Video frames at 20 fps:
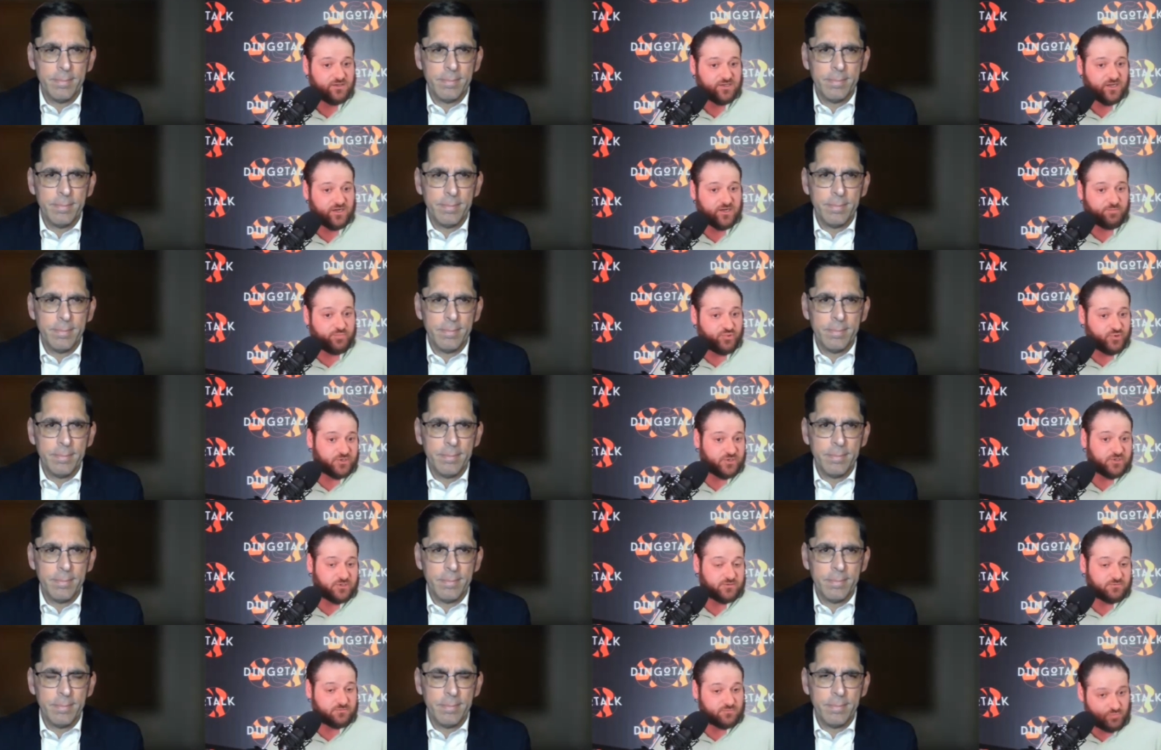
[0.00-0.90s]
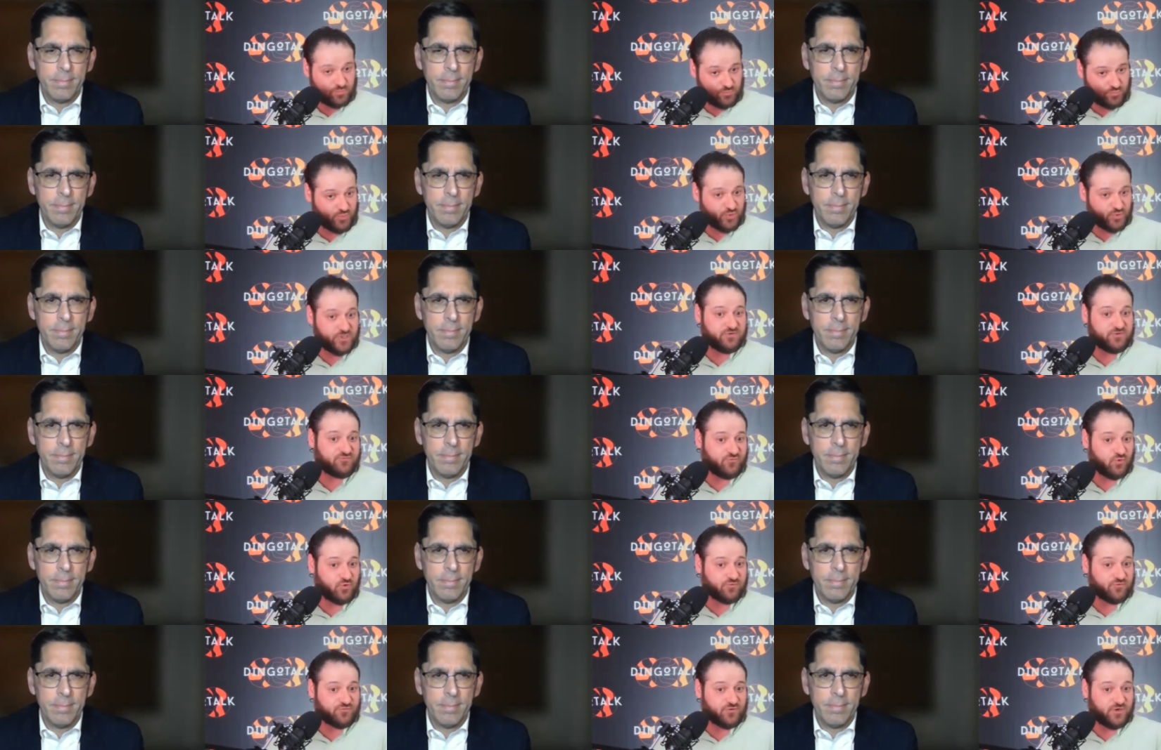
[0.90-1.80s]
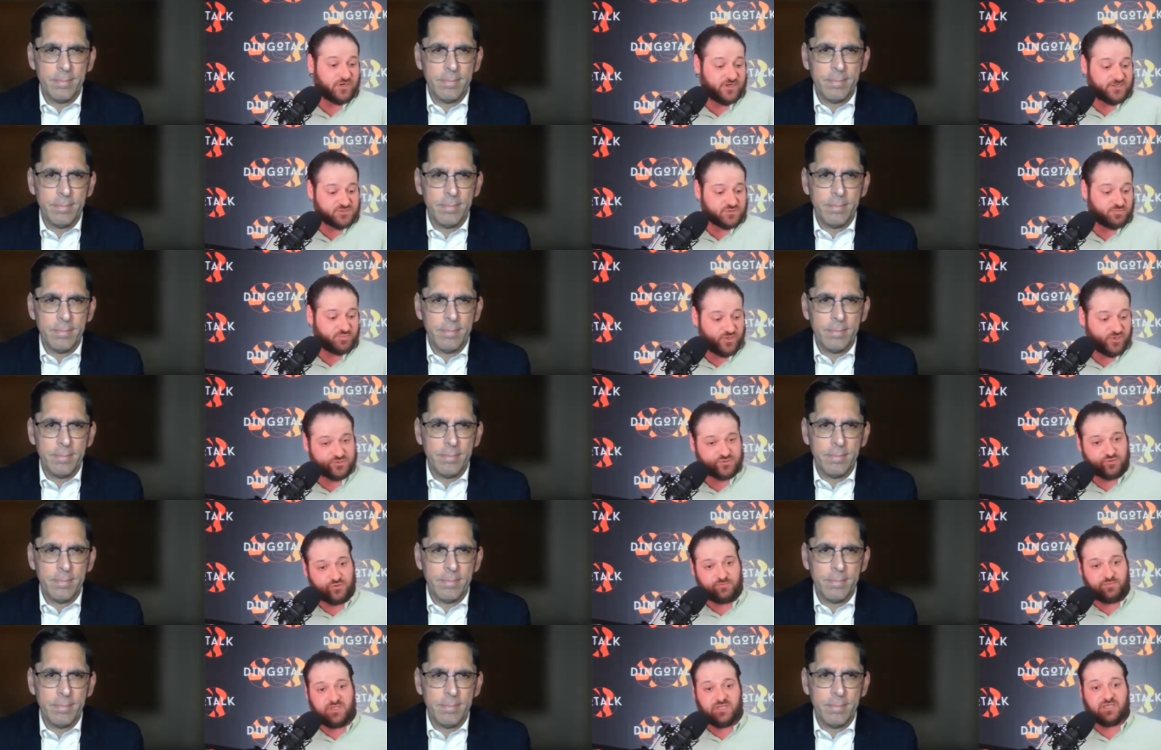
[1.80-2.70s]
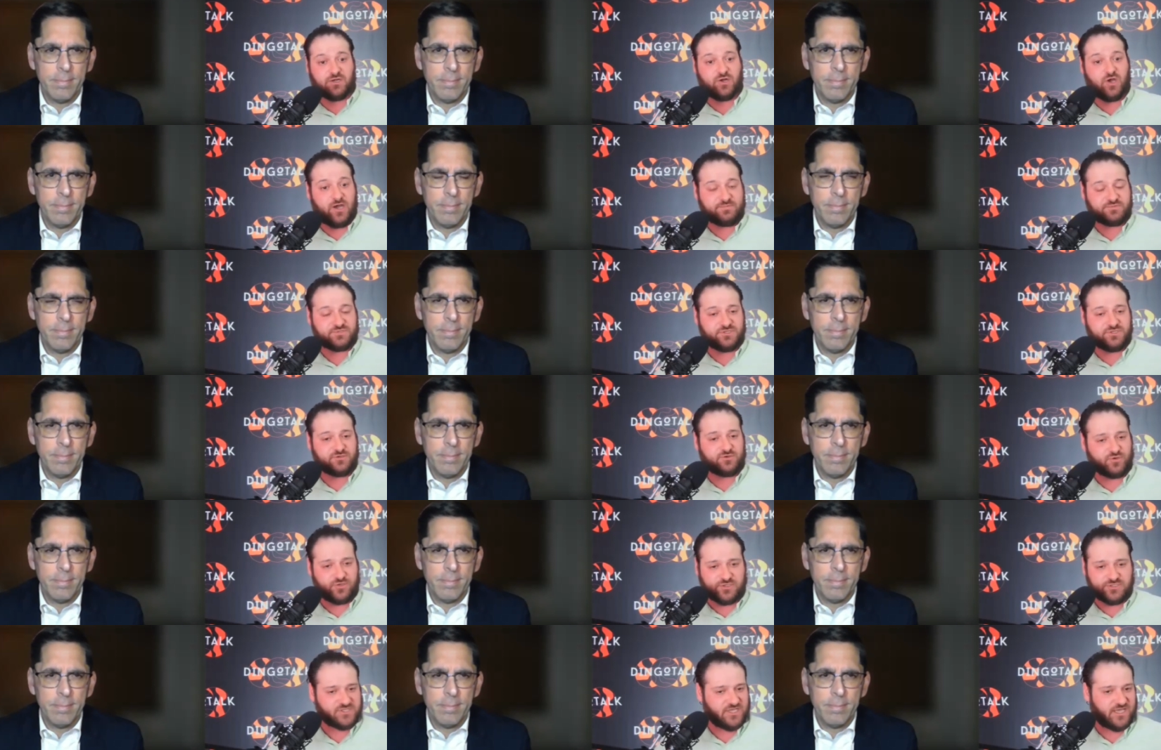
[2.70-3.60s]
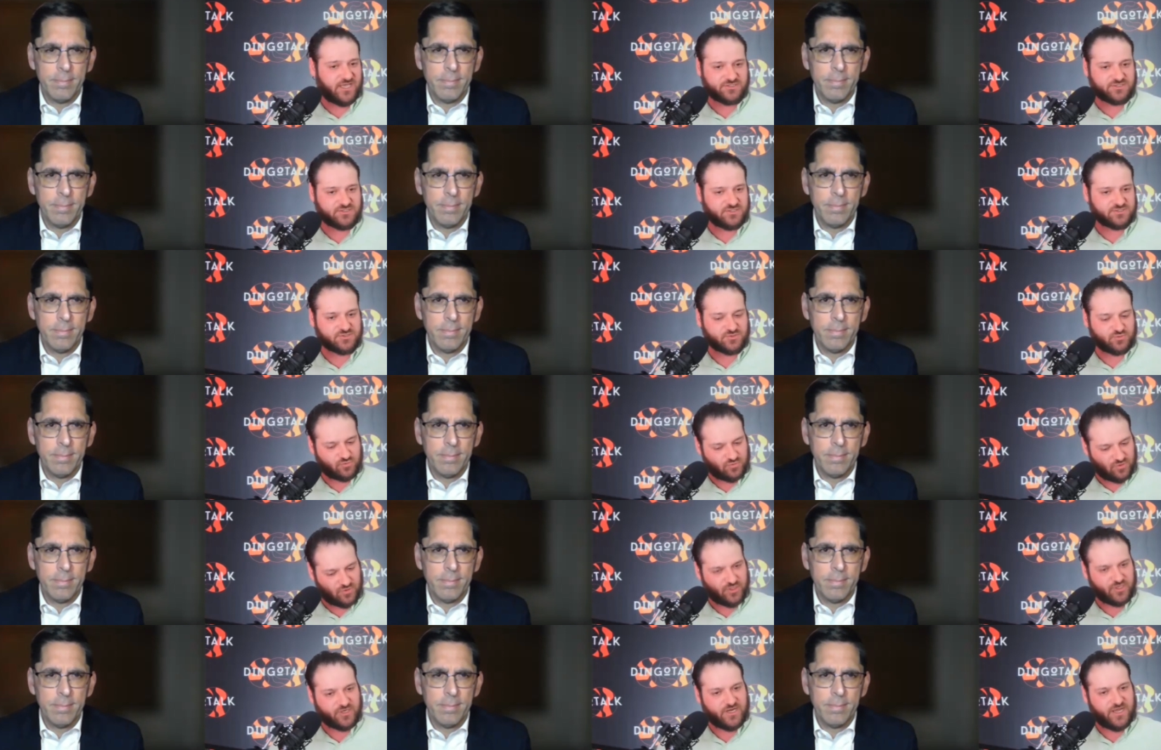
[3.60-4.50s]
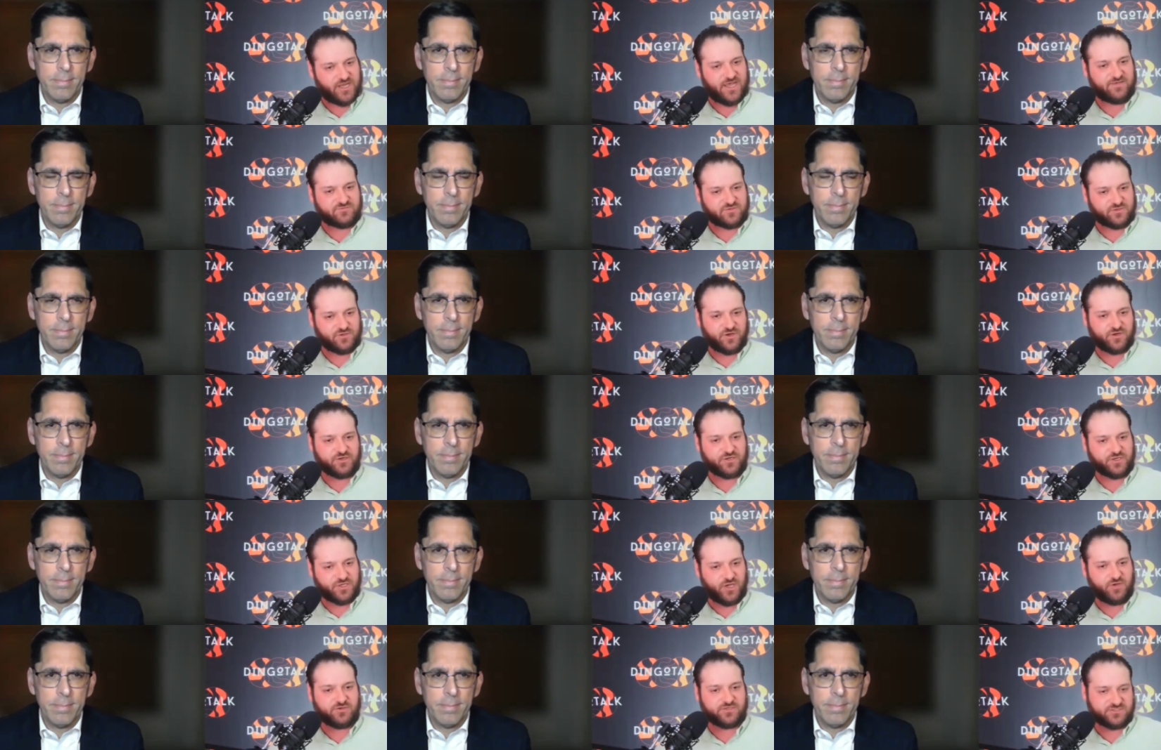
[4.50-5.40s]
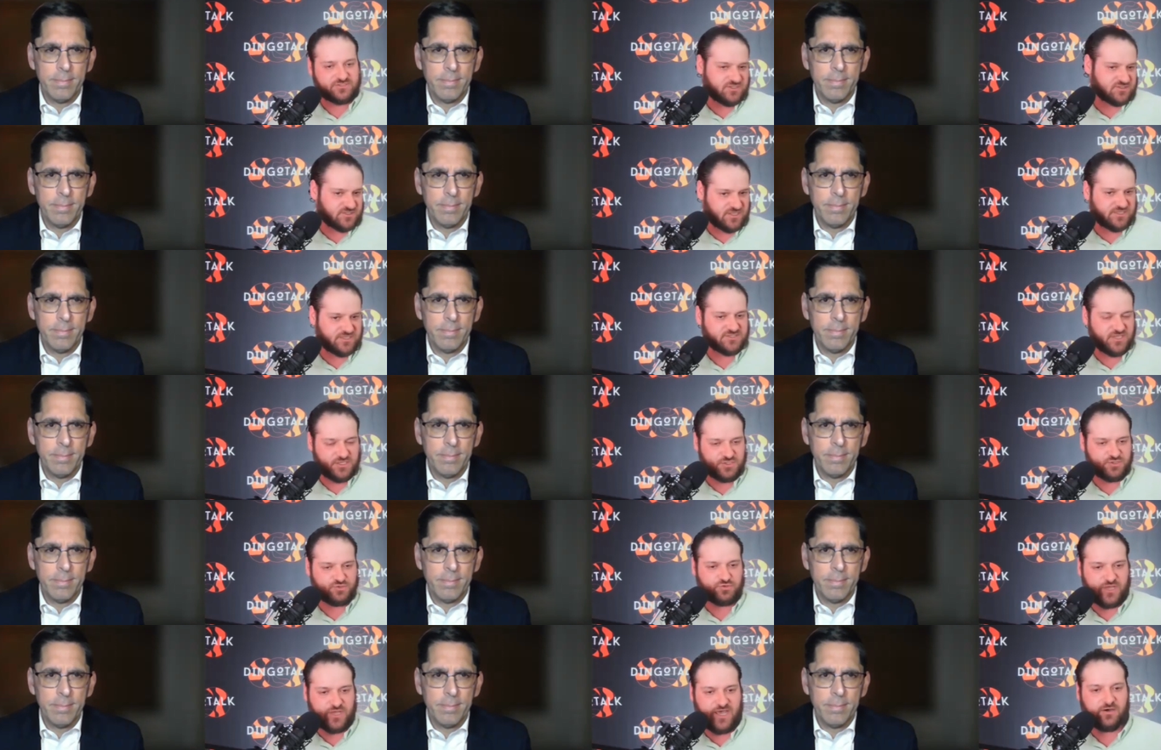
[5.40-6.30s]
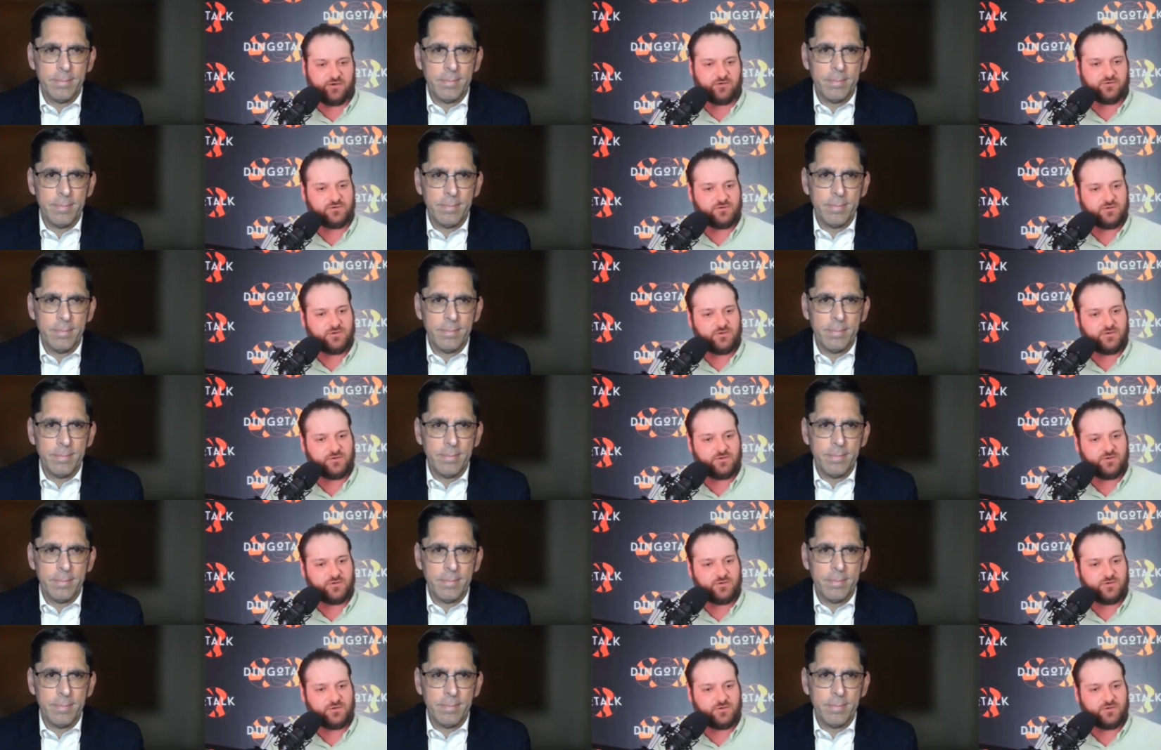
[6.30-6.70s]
Speaker 1: kind of put it put it forefront as opposed to it being an option, or is that just they're going to have to learn to coexist as they do now?